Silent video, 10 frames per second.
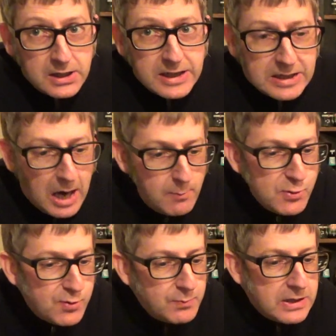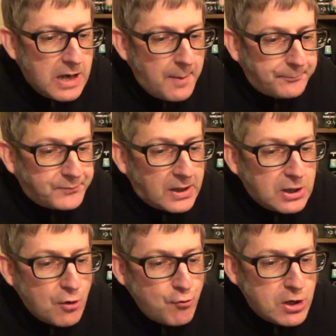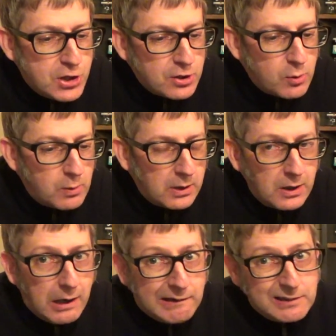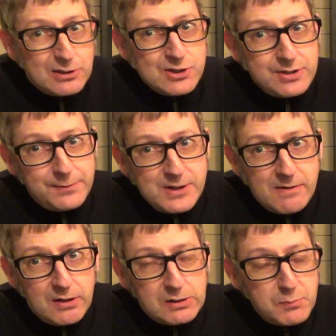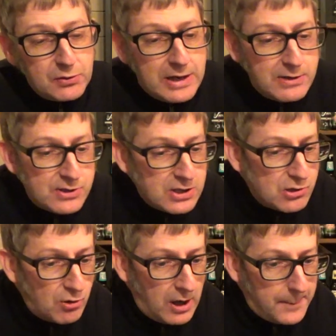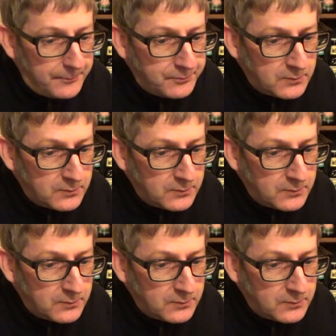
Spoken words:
It comes from the original. I've got to think if I can pronounce this right.